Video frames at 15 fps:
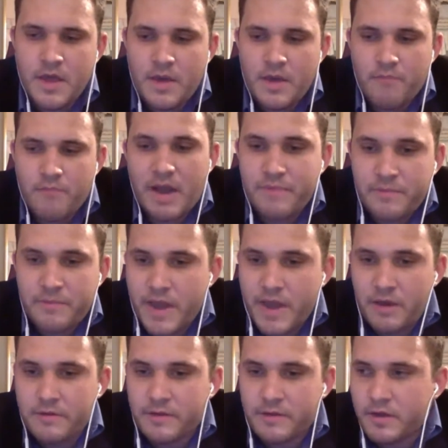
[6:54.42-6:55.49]
might be
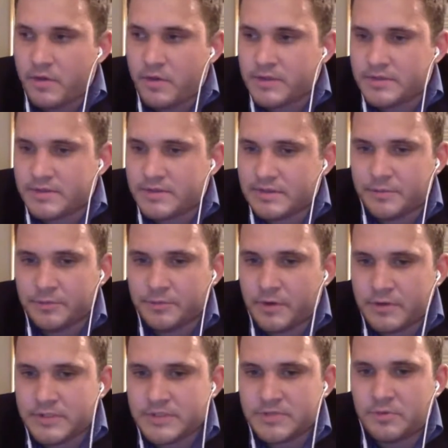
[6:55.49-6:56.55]
better than going to
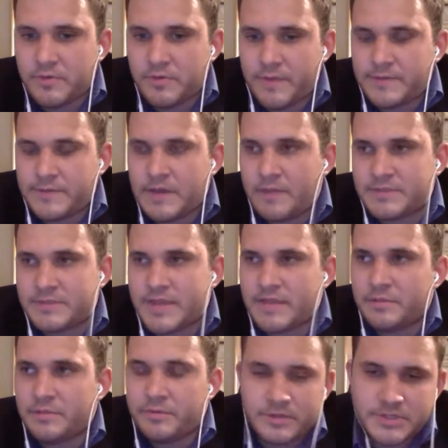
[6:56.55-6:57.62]
liberal arts school, top
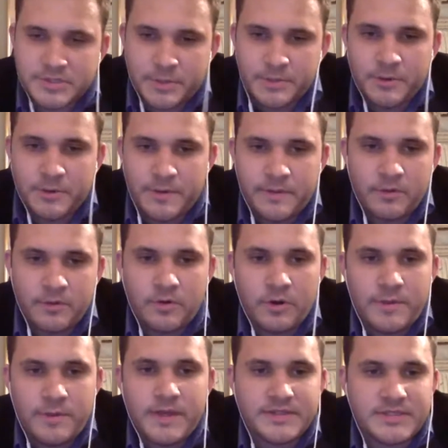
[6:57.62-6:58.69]
10 liberal arts school in
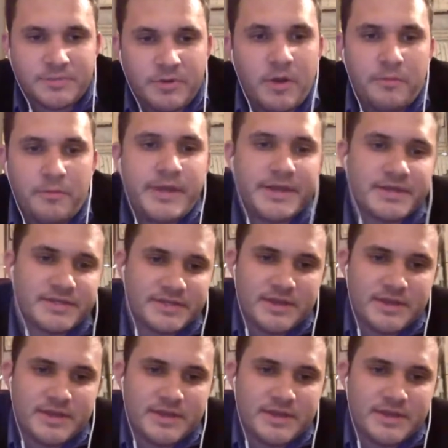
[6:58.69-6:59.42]
Northeast. It probably is.